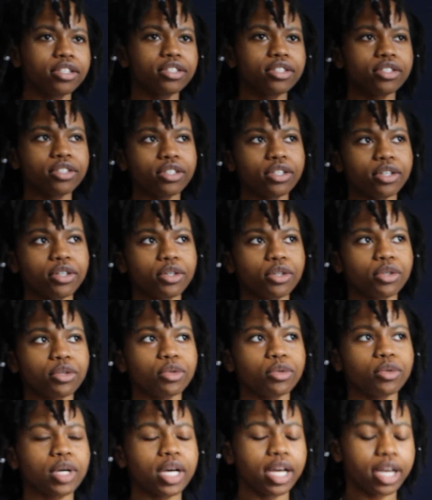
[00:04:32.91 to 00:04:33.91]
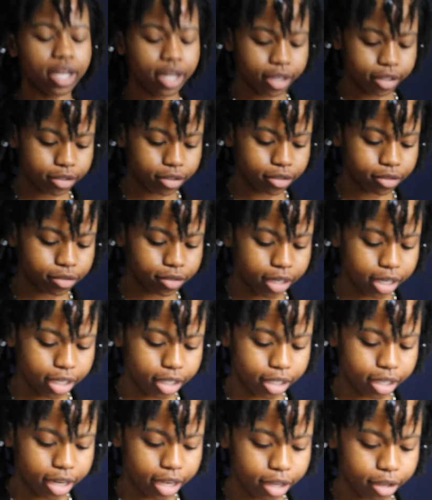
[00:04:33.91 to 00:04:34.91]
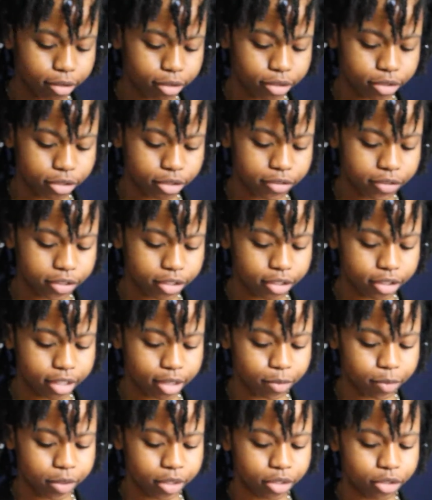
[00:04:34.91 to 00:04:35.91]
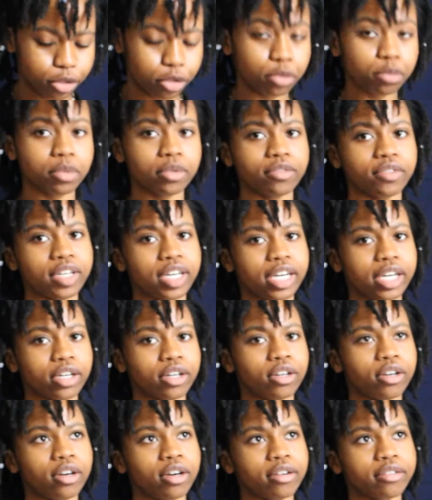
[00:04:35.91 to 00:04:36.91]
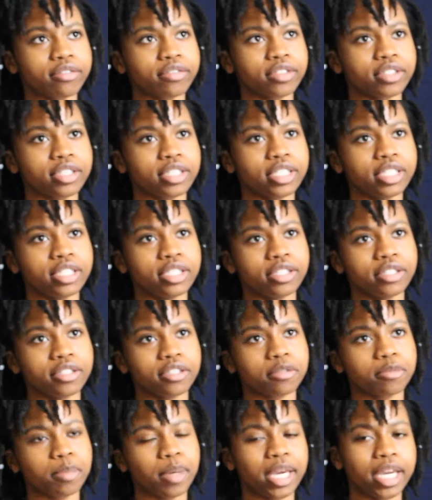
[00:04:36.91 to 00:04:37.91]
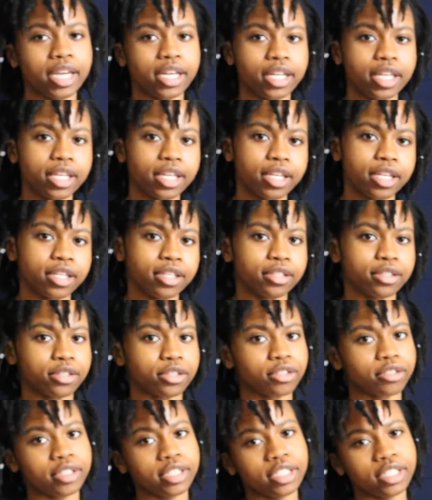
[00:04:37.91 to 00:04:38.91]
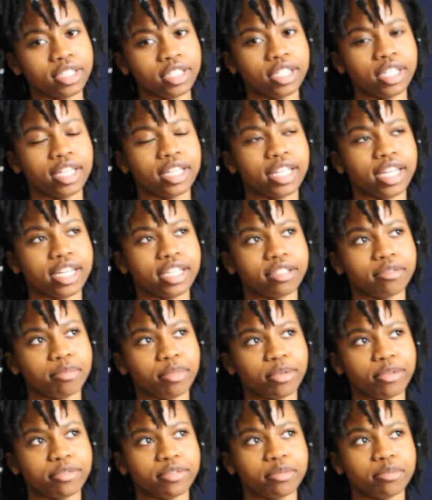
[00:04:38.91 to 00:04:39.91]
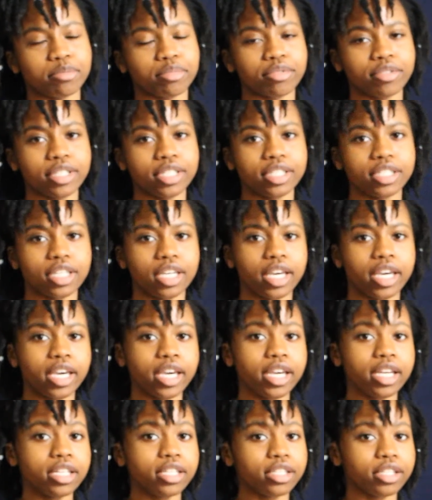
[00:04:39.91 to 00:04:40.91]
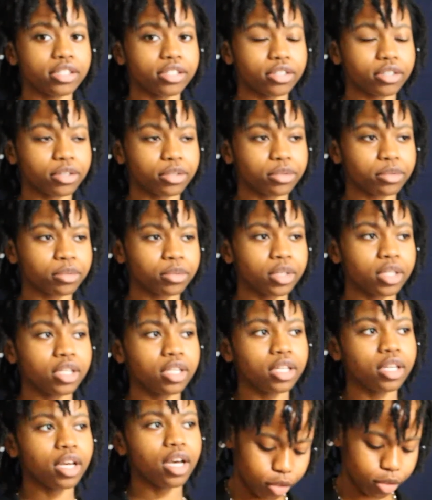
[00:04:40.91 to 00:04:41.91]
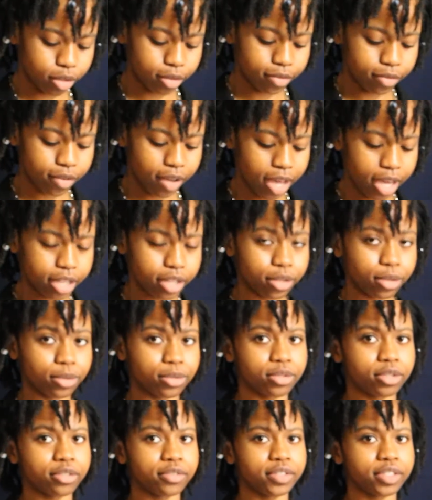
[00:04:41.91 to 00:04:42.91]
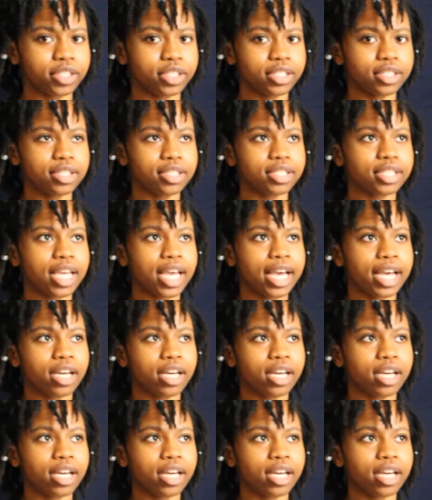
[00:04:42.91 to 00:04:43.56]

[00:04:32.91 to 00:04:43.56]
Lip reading: So as of right now, the services that we do provide or offer is painting and illustration, and that is both in print and digital. You can find those services